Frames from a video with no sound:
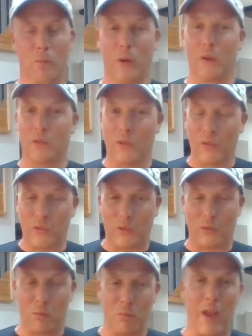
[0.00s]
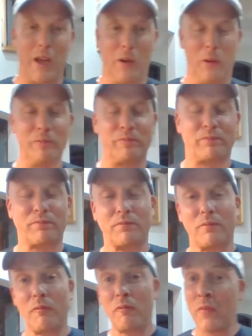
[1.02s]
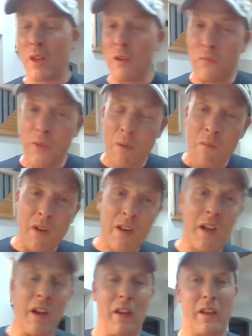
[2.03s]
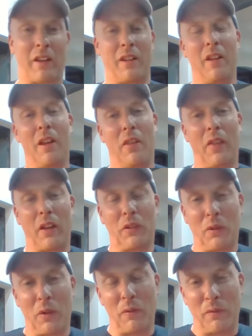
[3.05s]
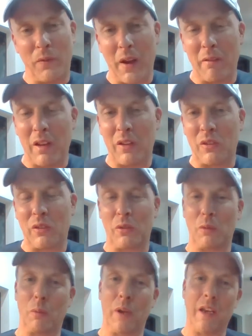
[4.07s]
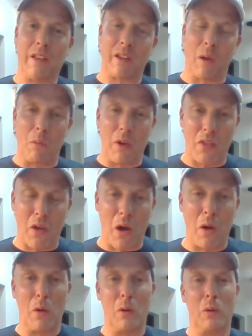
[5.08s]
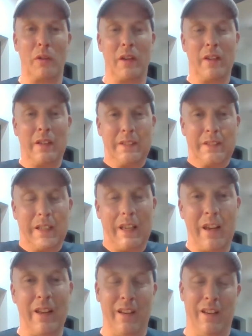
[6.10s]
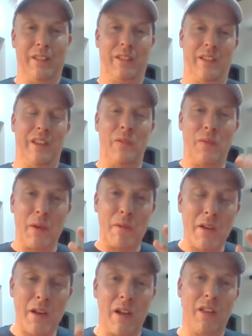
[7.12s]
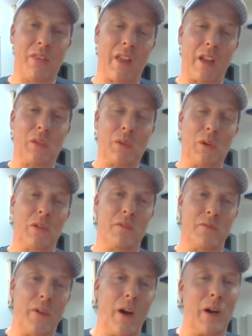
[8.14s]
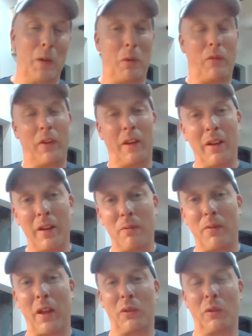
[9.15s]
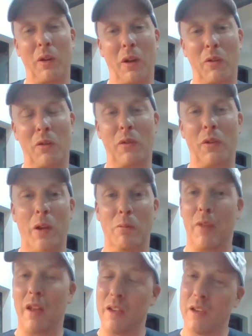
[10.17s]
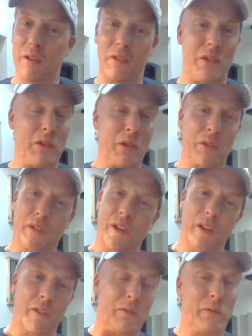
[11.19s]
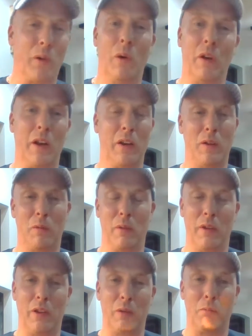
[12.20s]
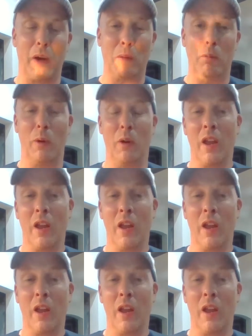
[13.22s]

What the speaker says: Because the smell, if you like that sort of very sweet with oud in it, if you like that sort of vibe, if you live that sort of dream, then you're just going to fall in love with this bad boy.